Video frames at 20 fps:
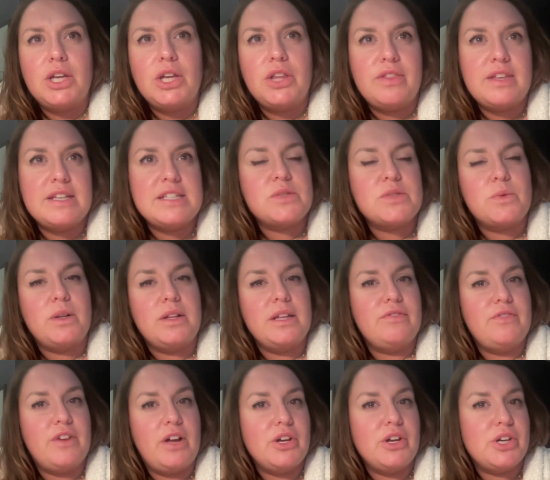this really
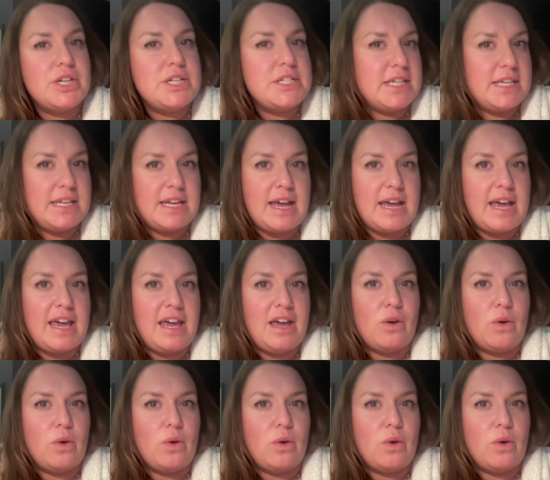felt good today,